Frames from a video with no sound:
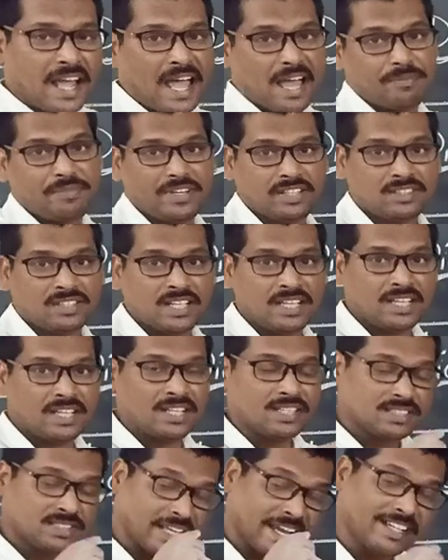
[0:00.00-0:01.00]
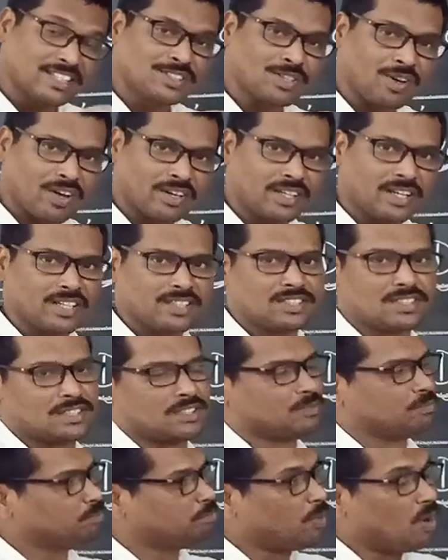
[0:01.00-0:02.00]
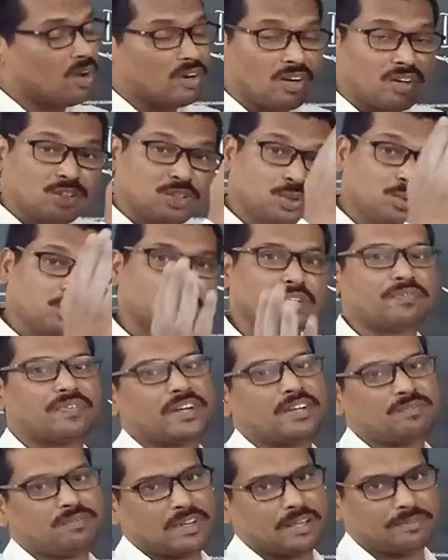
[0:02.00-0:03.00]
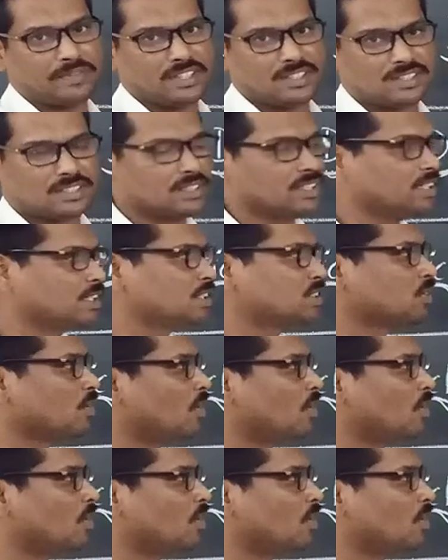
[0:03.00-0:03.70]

having the sex organs born on two different flowers, it is